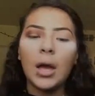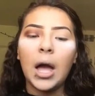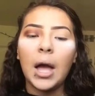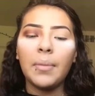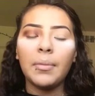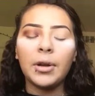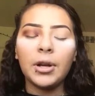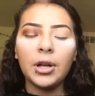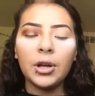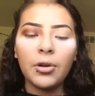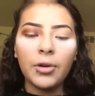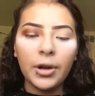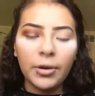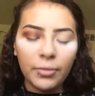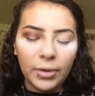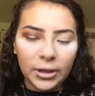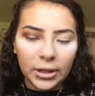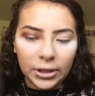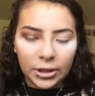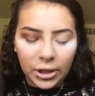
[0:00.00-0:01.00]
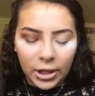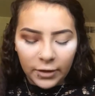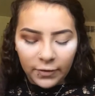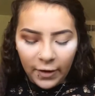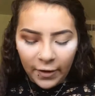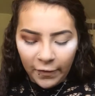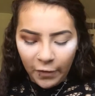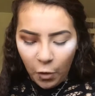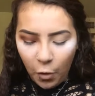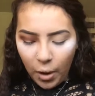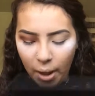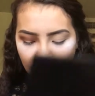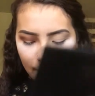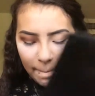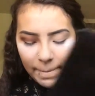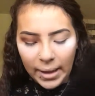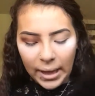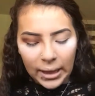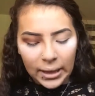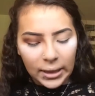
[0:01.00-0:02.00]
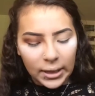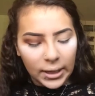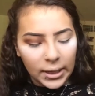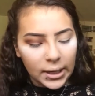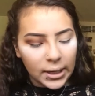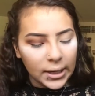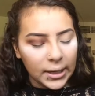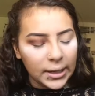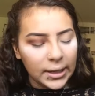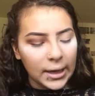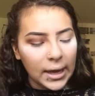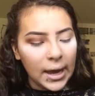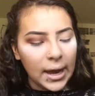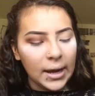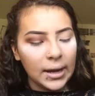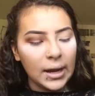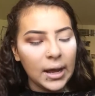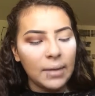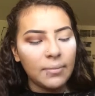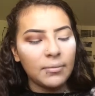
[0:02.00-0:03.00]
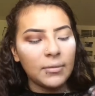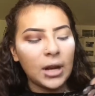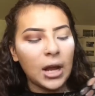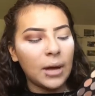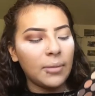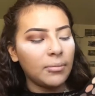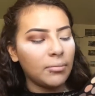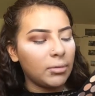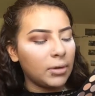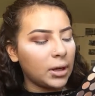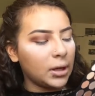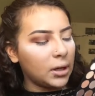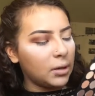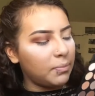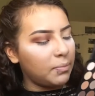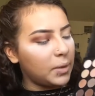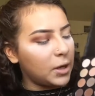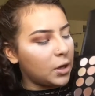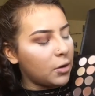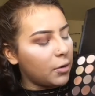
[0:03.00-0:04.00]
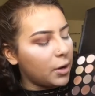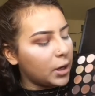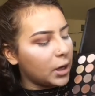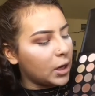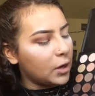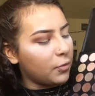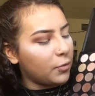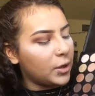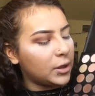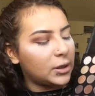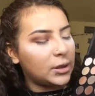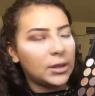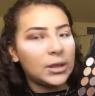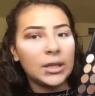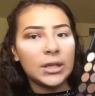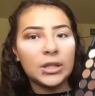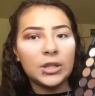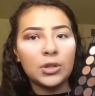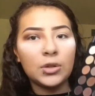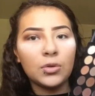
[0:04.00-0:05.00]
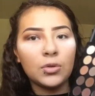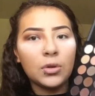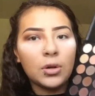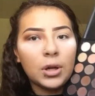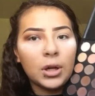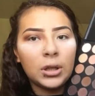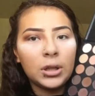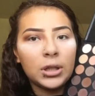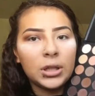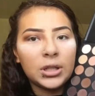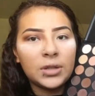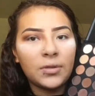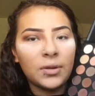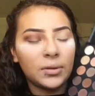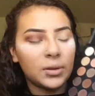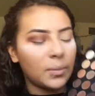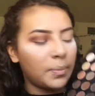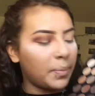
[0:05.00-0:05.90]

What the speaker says: I'm gonna go in with the 35OM palette again, and I'm gonna be going in with these 2 colors from the